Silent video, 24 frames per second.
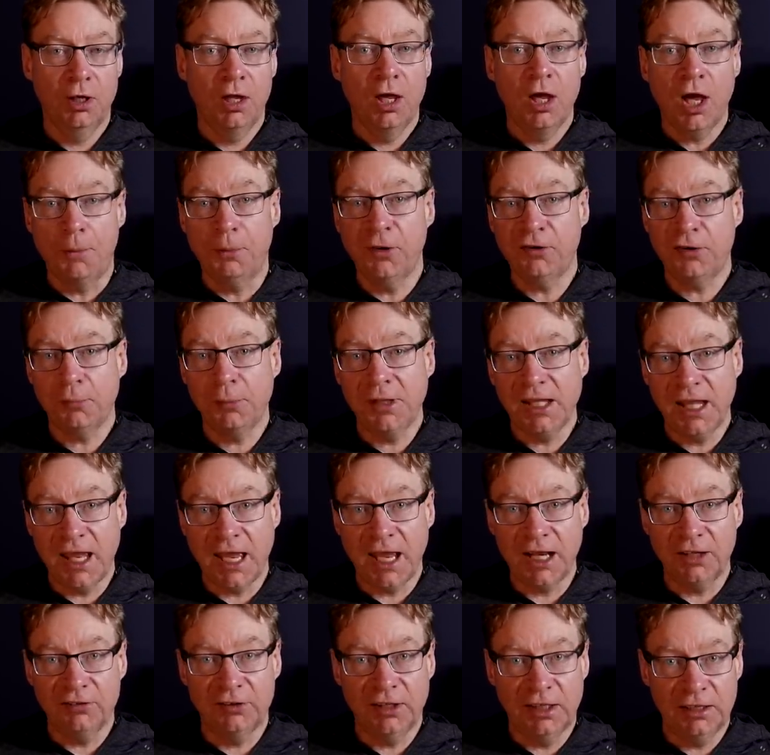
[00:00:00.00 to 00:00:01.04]
I'm possibly
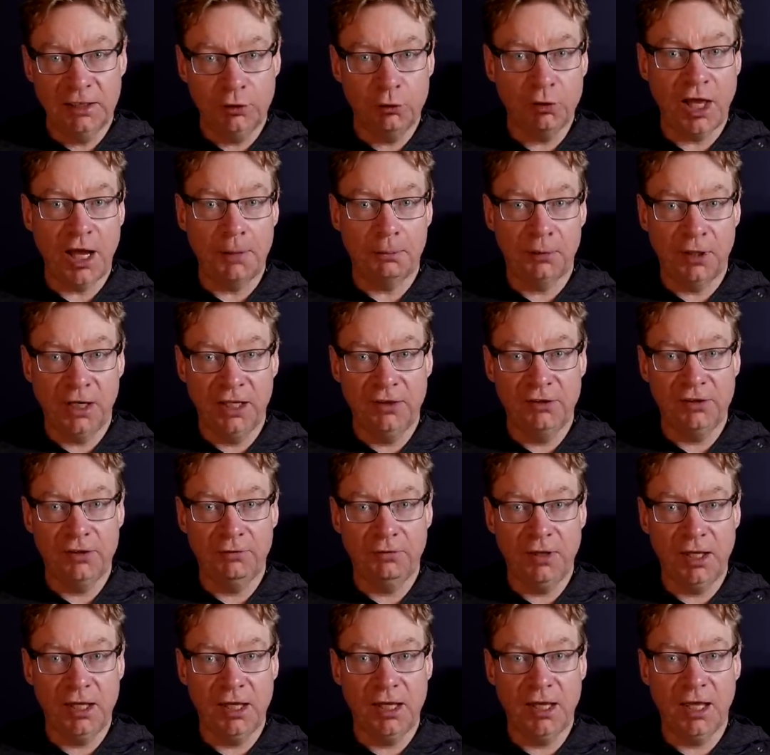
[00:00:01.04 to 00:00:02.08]
acting a little apprehensive
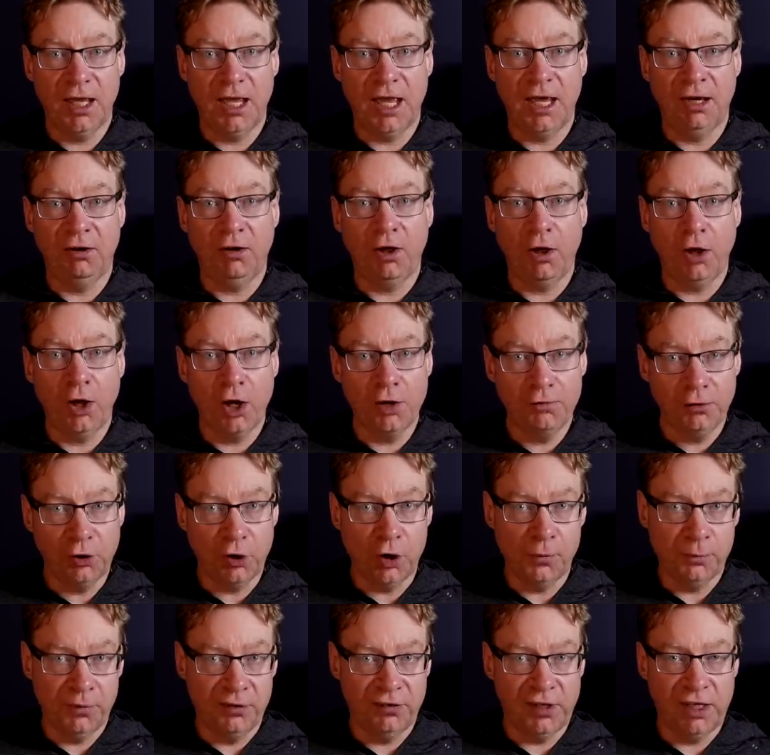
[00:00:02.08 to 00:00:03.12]
here and
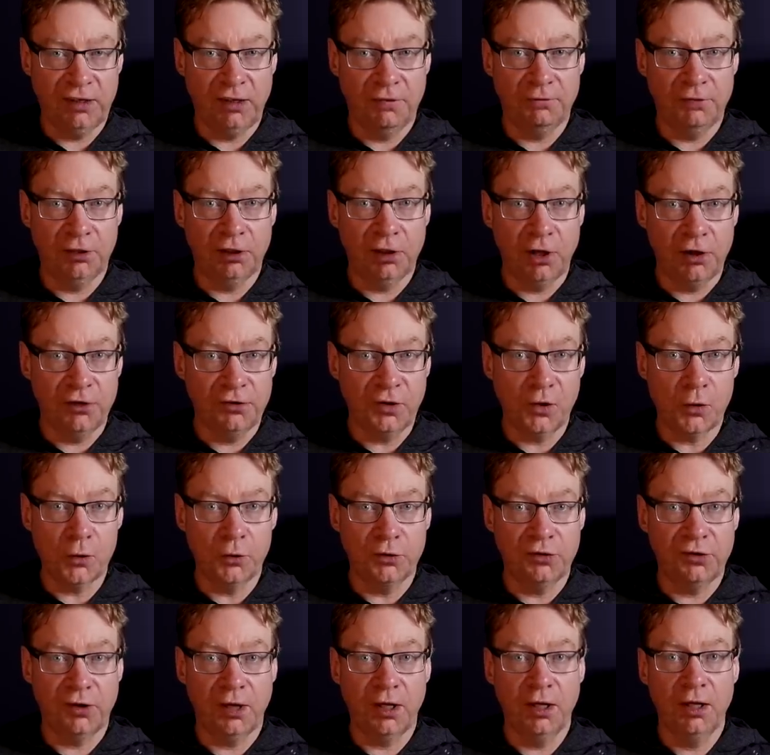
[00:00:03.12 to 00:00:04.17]
overcompensating for last
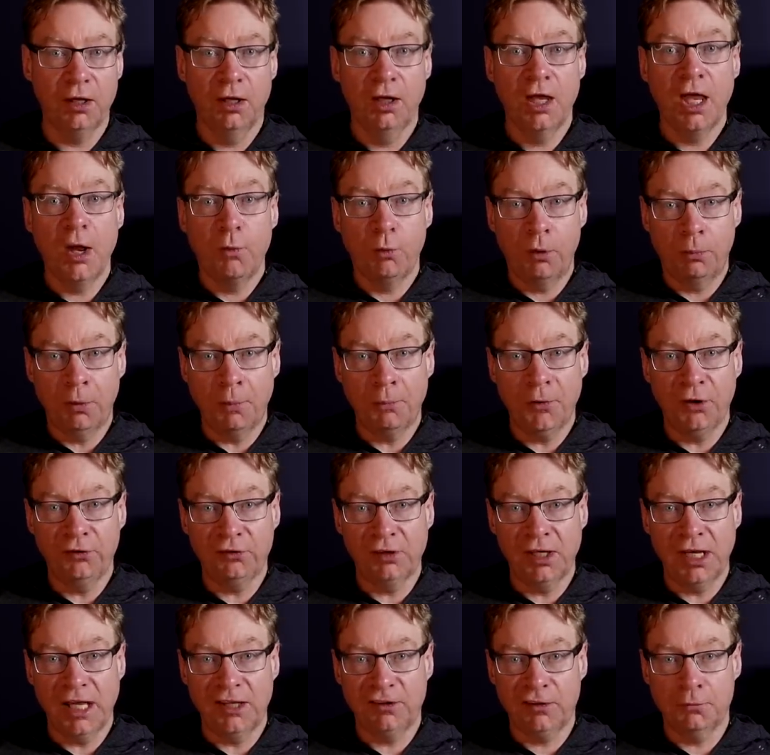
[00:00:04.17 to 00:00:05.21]
quarter where my
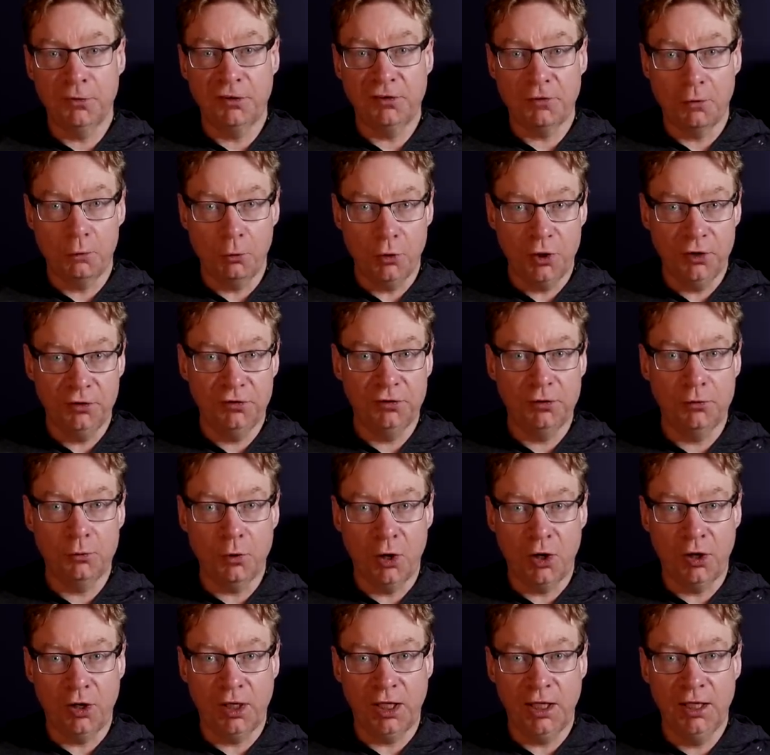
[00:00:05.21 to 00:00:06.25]
margin estimates were too
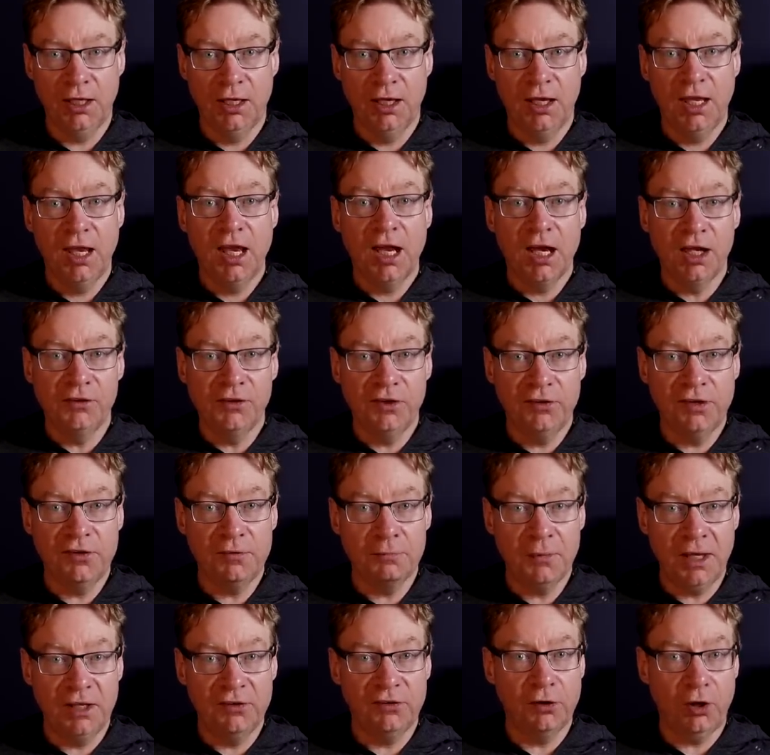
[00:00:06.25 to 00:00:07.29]
high, and this is
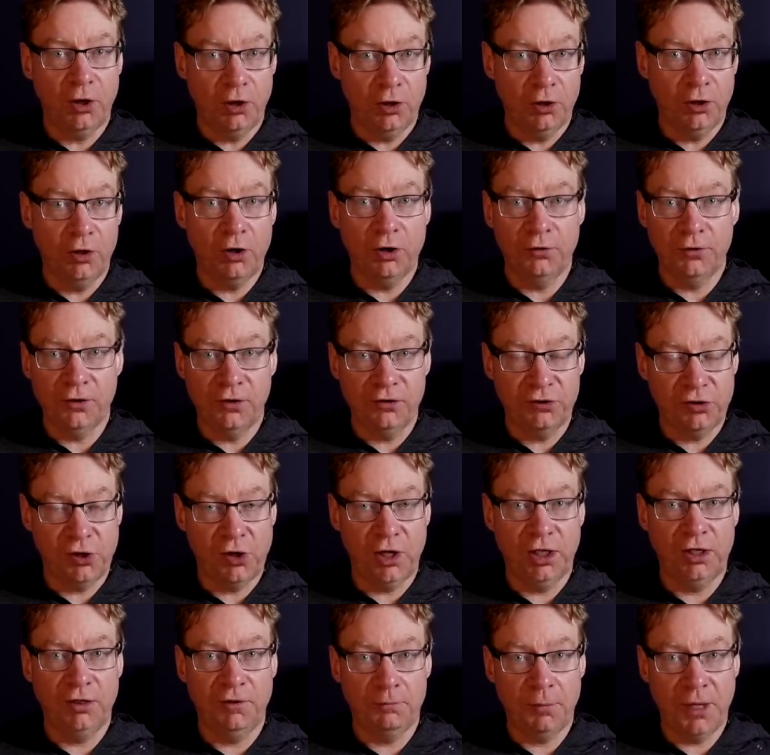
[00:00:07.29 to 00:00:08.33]
meant to err on the
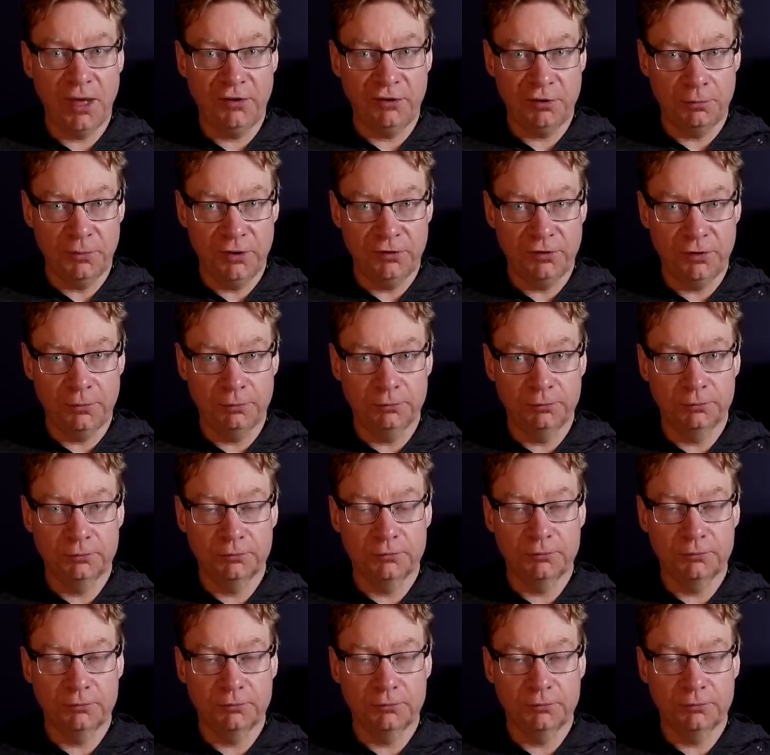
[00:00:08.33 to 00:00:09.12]
side of pessimism.